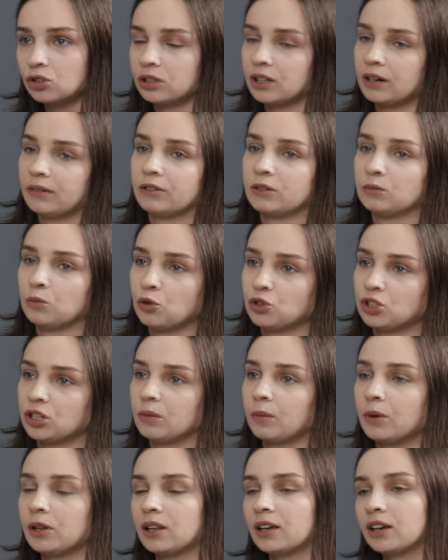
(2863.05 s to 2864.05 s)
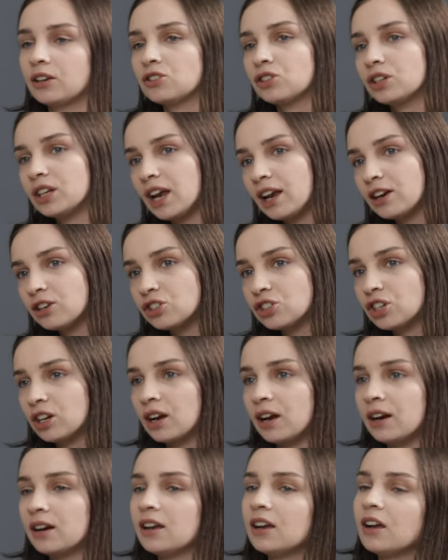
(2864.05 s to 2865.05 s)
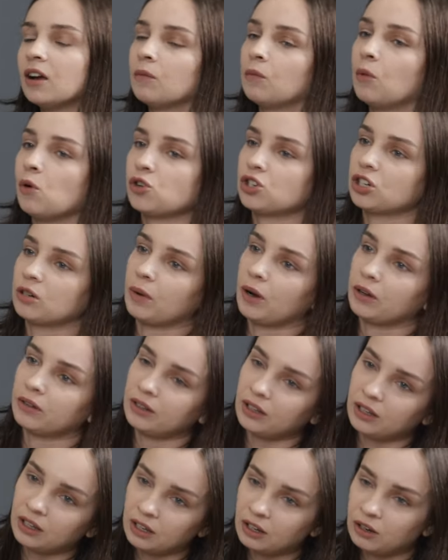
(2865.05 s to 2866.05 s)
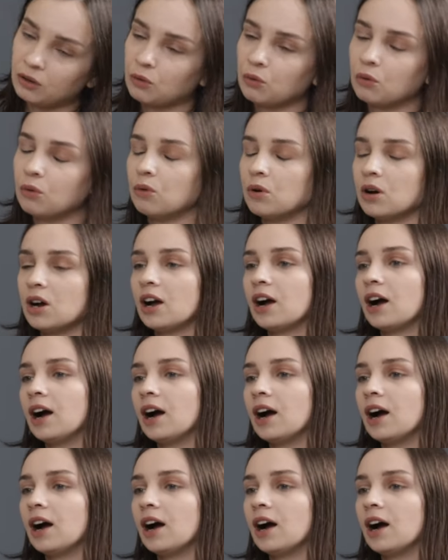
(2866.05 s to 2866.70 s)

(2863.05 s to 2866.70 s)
So there was motion about like education, motion about EU, uh,